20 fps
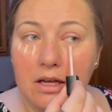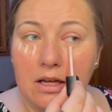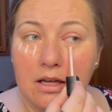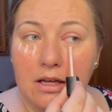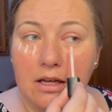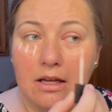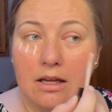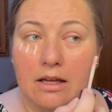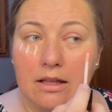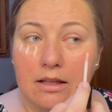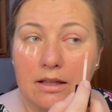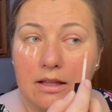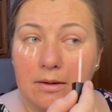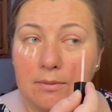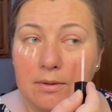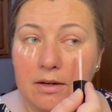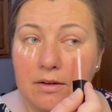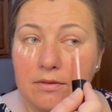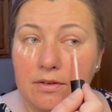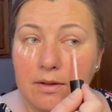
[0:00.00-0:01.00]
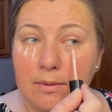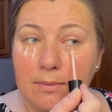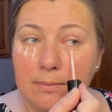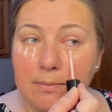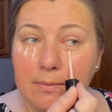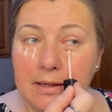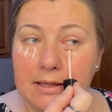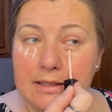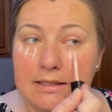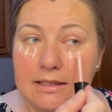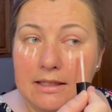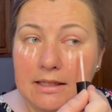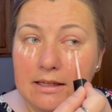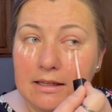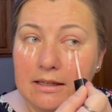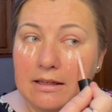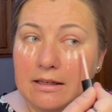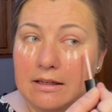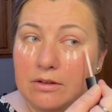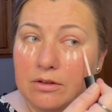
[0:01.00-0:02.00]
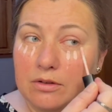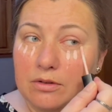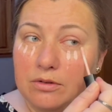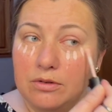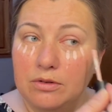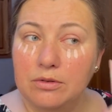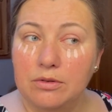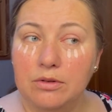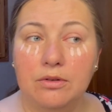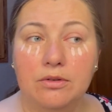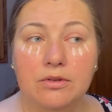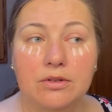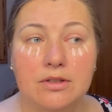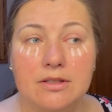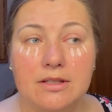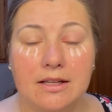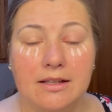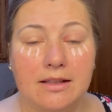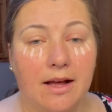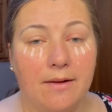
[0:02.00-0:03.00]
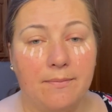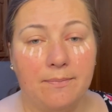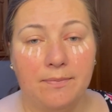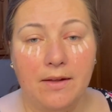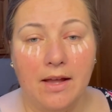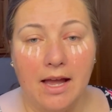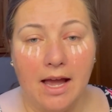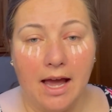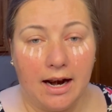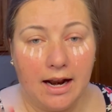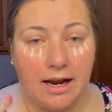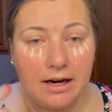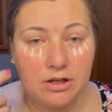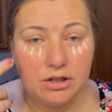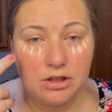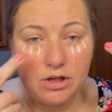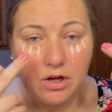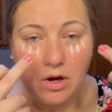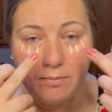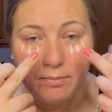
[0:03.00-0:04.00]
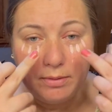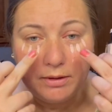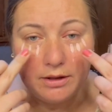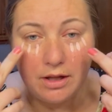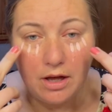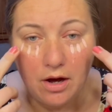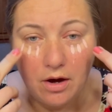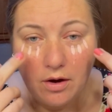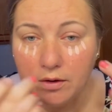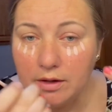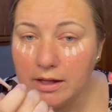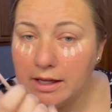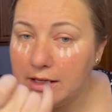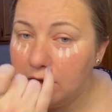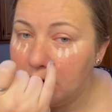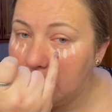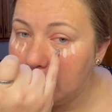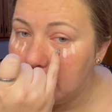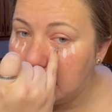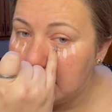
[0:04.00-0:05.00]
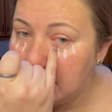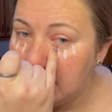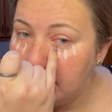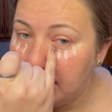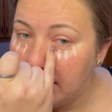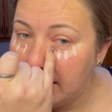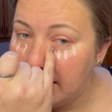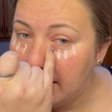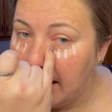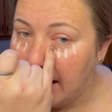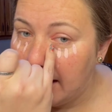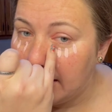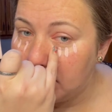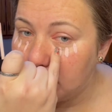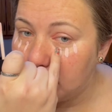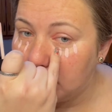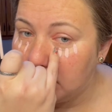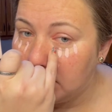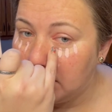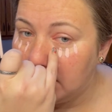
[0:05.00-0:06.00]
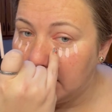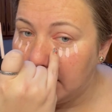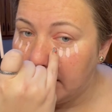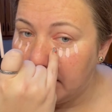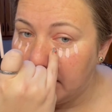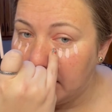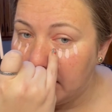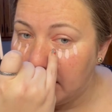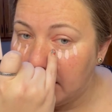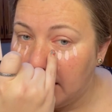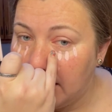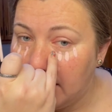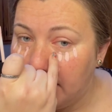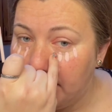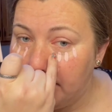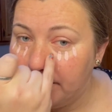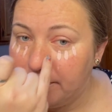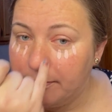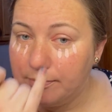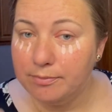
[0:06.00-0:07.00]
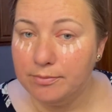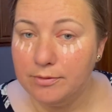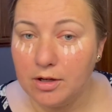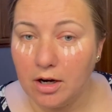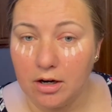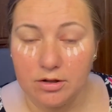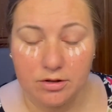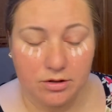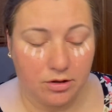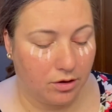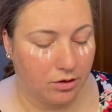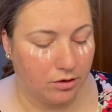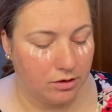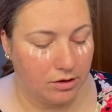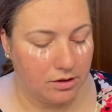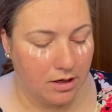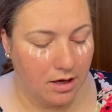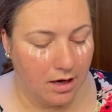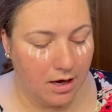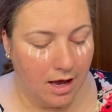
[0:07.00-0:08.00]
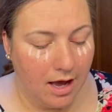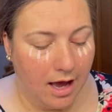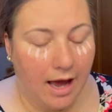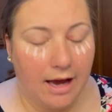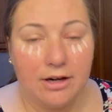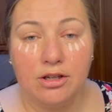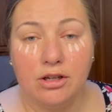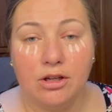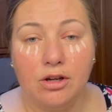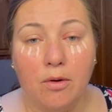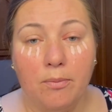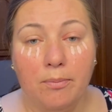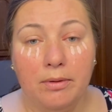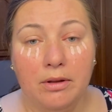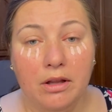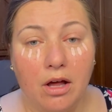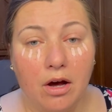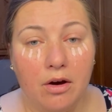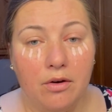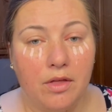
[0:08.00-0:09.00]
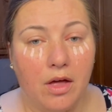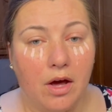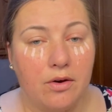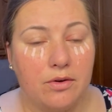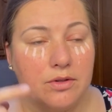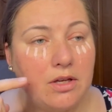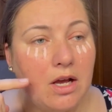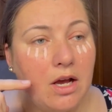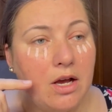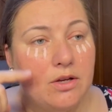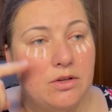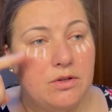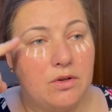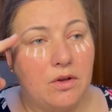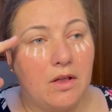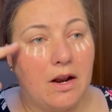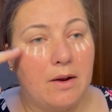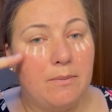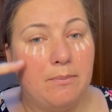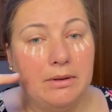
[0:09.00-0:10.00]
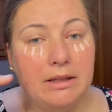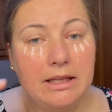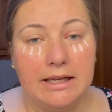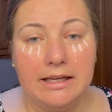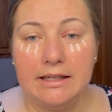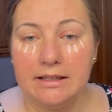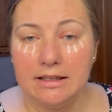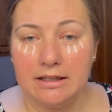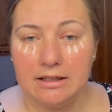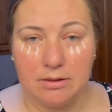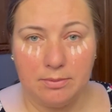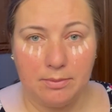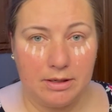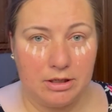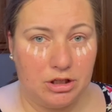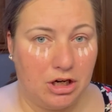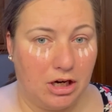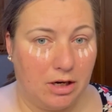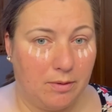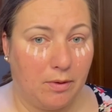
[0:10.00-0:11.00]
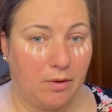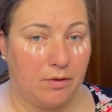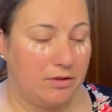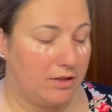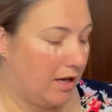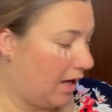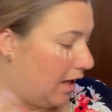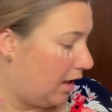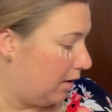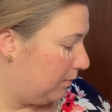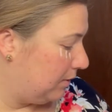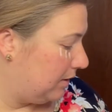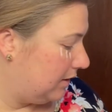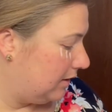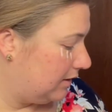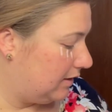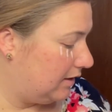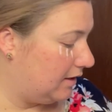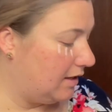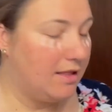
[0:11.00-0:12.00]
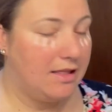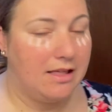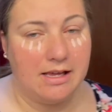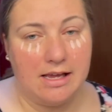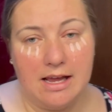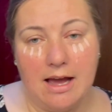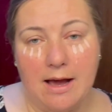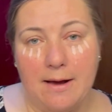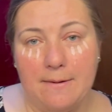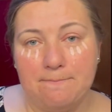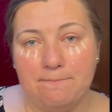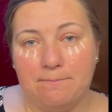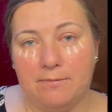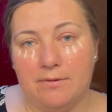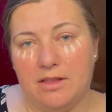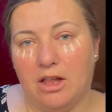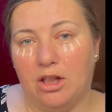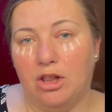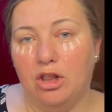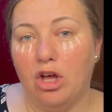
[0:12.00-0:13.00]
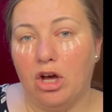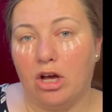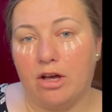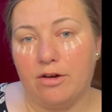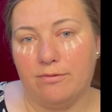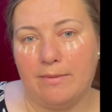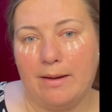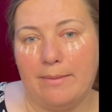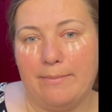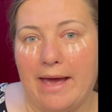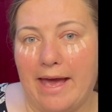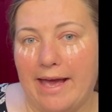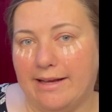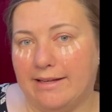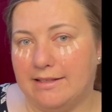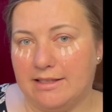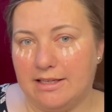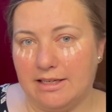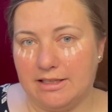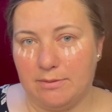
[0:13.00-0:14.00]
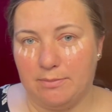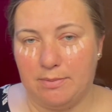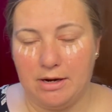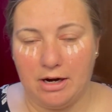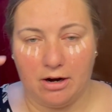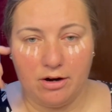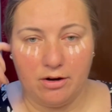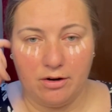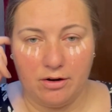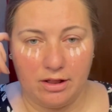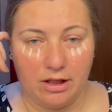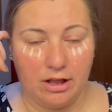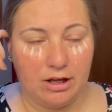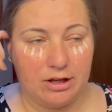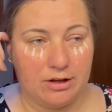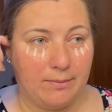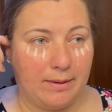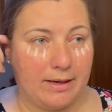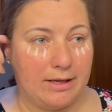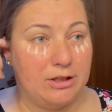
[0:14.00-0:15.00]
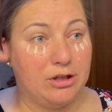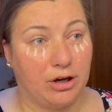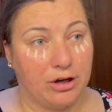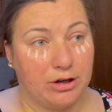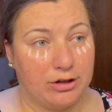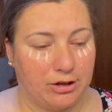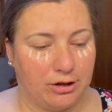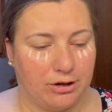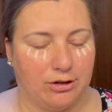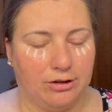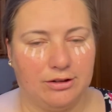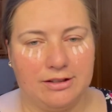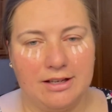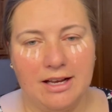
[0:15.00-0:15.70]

And then I'm going to flip my stick and then doot, doot, doot, just like that. And I actually go below, like you can see my natural like dark circles. I actually go below those so that I blend into my cheekbone to help the look of my bags disappear, or the look of my dark circles.